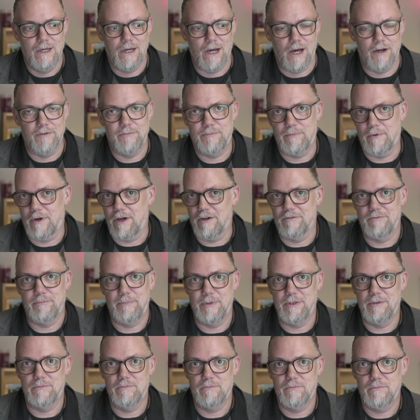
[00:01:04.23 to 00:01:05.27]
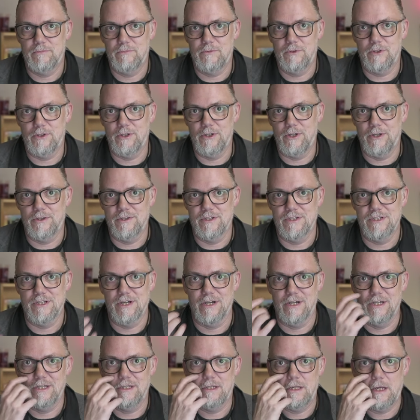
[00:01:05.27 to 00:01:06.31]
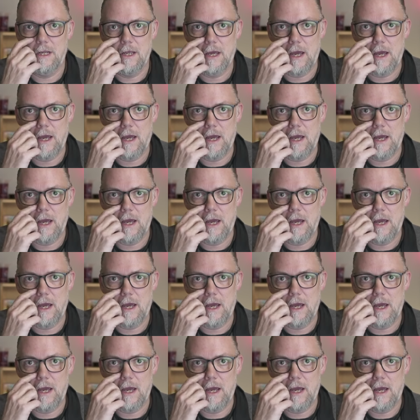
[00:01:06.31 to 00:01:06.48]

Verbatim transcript: I've, I've been good on the diet,